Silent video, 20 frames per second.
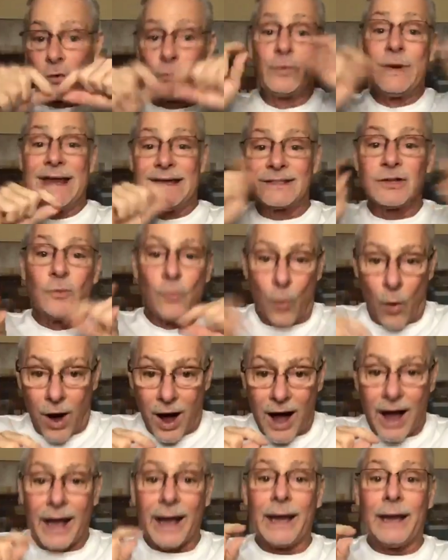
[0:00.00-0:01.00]
The
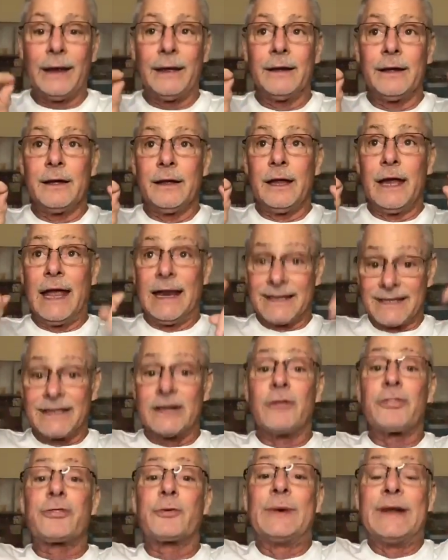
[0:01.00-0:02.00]
reason why
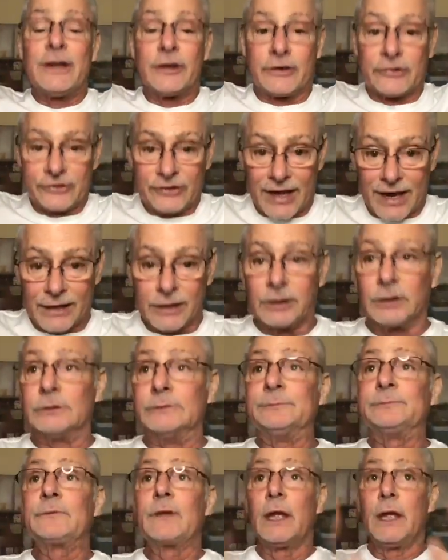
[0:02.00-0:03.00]
it is in a 3-year
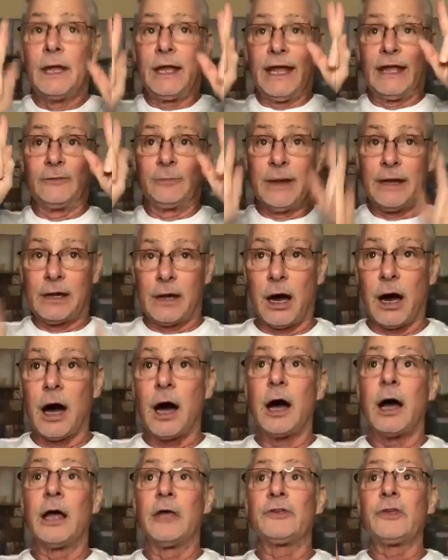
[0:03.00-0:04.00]
cycle is
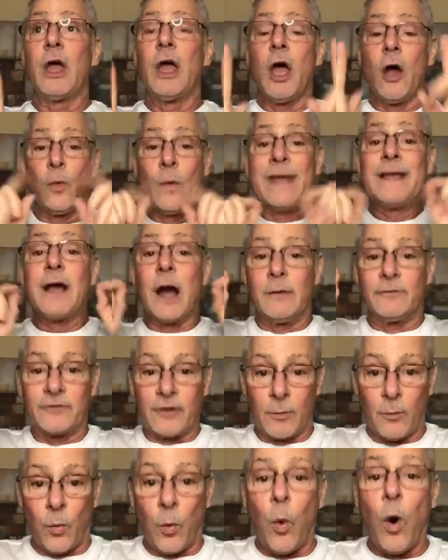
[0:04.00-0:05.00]
because we
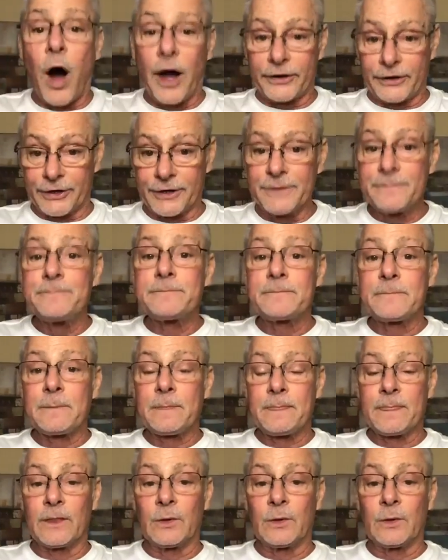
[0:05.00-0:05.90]
come from water.